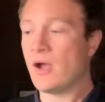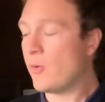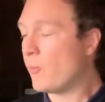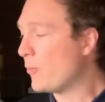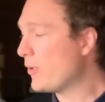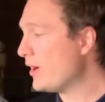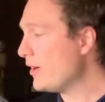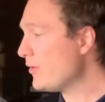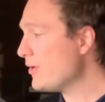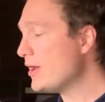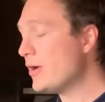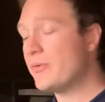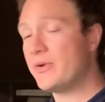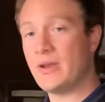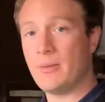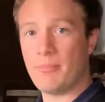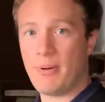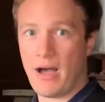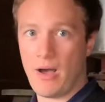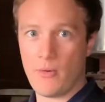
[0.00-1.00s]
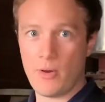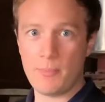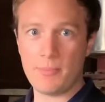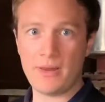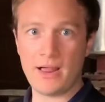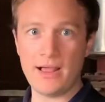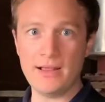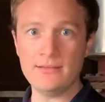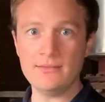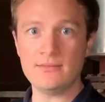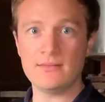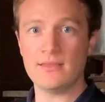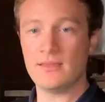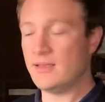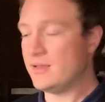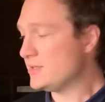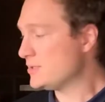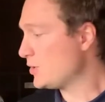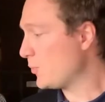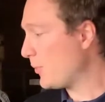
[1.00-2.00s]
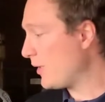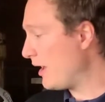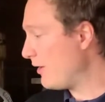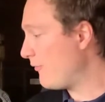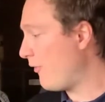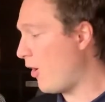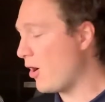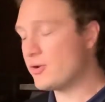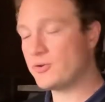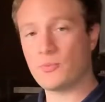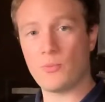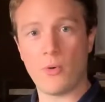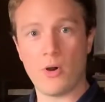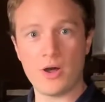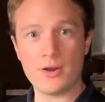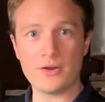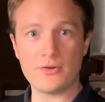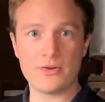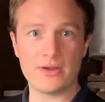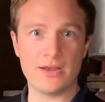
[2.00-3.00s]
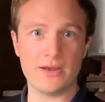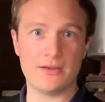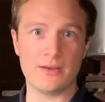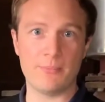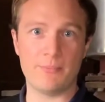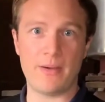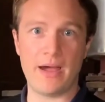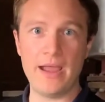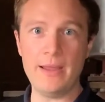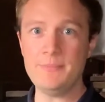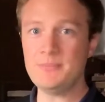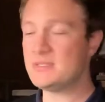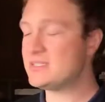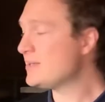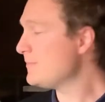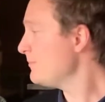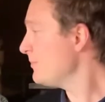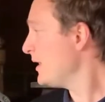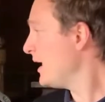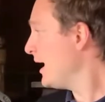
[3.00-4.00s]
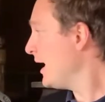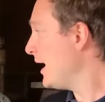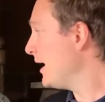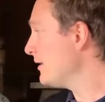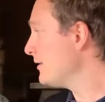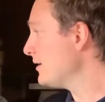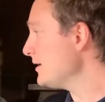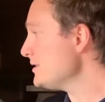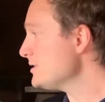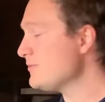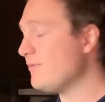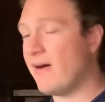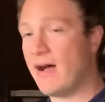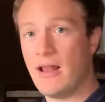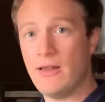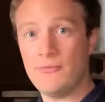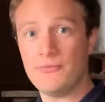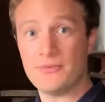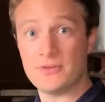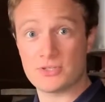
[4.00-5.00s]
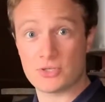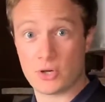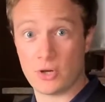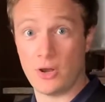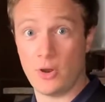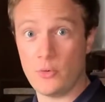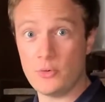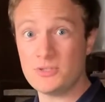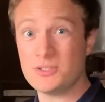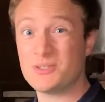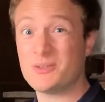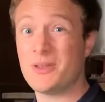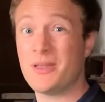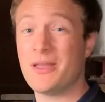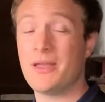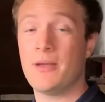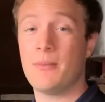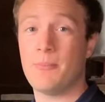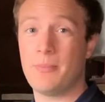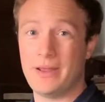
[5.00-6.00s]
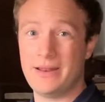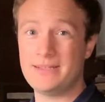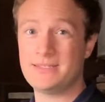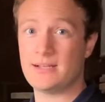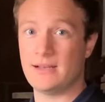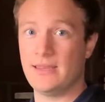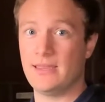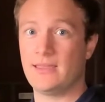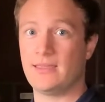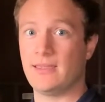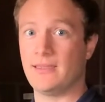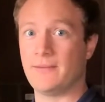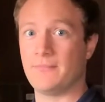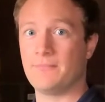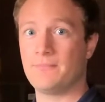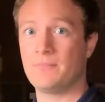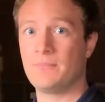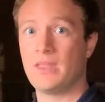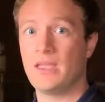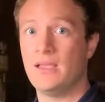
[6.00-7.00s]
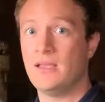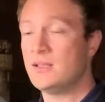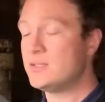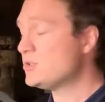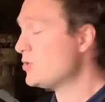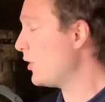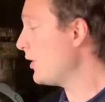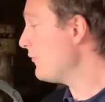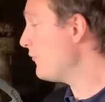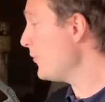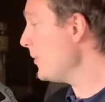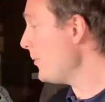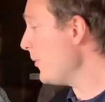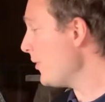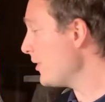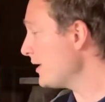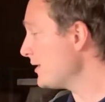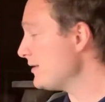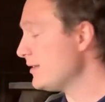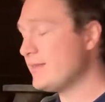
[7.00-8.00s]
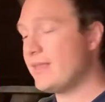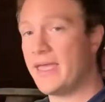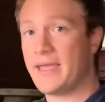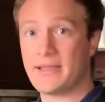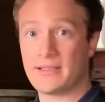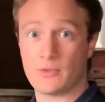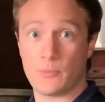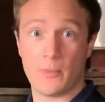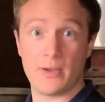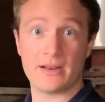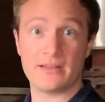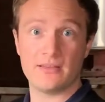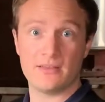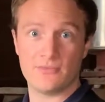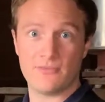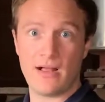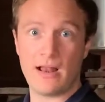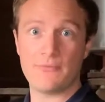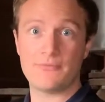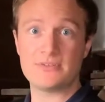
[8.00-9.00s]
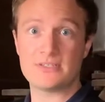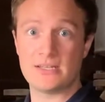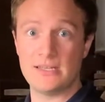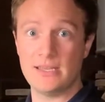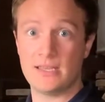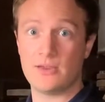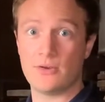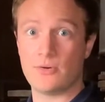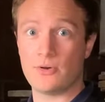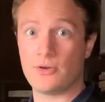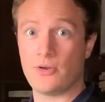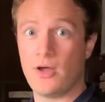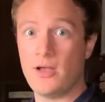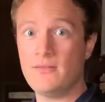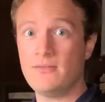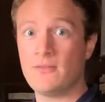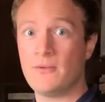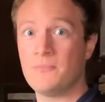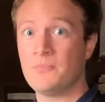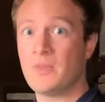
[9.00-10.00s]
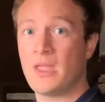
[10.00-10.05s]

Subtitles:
We are here in a power plant, so we have hot water here in the pipes, and this valve is closed, but it's leaking. So if we want to detect whether this valve is leaking or not,